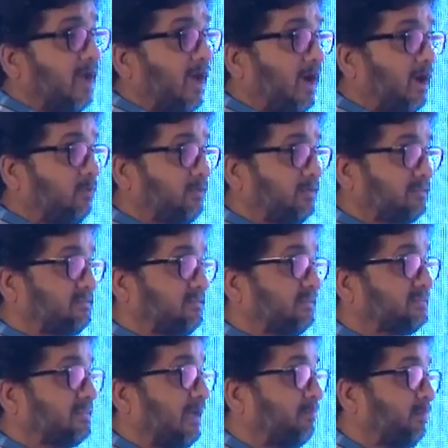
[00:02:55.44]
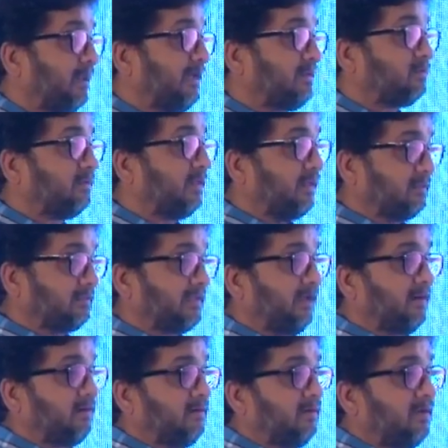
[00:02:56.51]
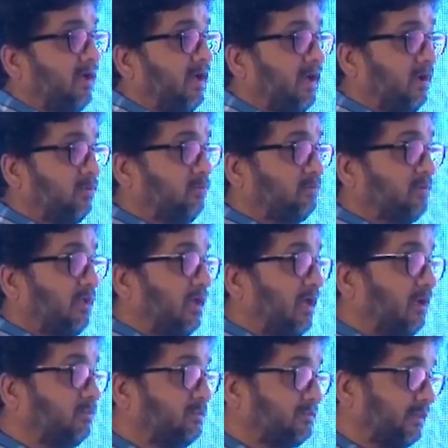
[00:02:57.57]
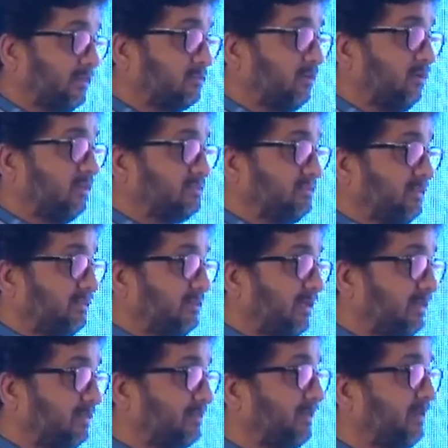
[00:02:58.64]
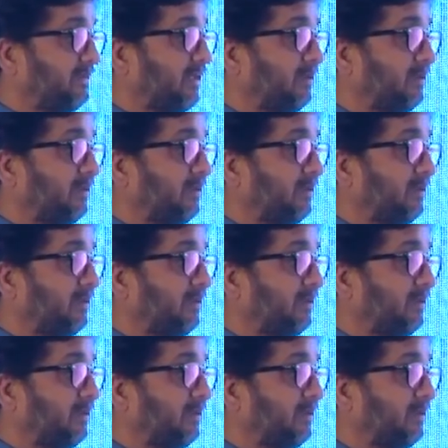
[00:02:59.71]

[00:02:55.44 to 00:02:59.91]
How does this apply to the healthcare? How the technology in the healthcare